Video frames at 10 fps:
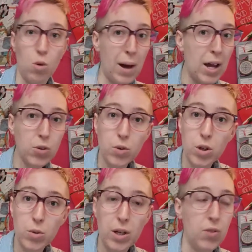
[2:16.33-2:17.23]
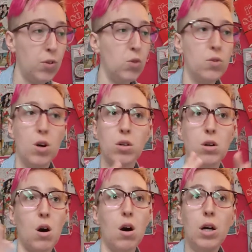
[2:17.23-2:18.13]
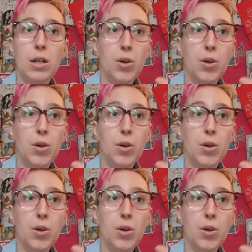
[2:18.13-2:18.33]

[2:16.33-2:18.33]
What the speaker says: back through, if you've not got